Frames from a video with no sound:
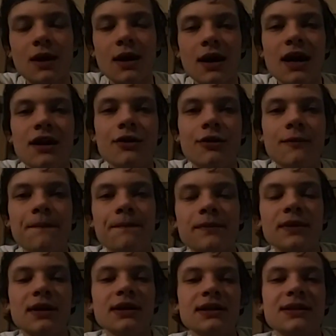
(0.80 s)
Hello,
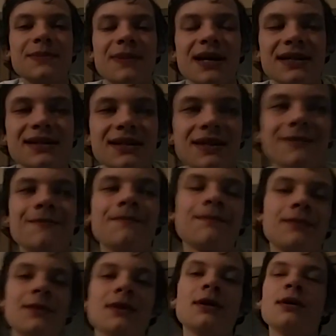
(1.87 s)
it's Percy.
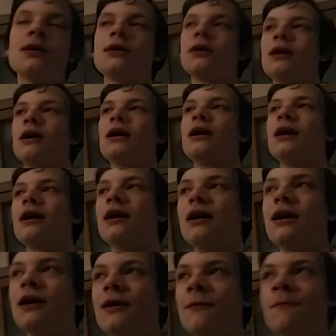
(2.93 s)

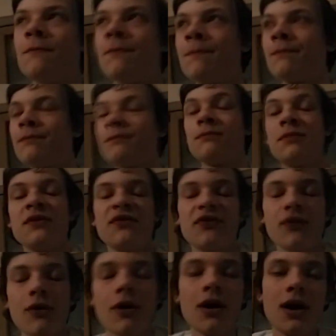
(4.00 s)

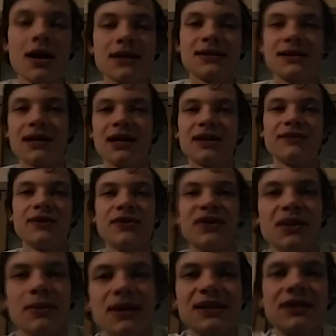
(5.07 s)
Before I start with the
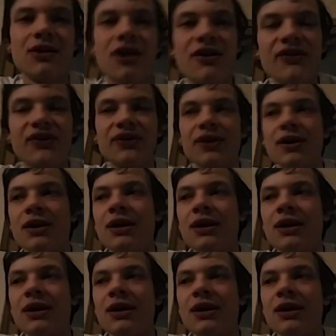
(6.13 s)
best of,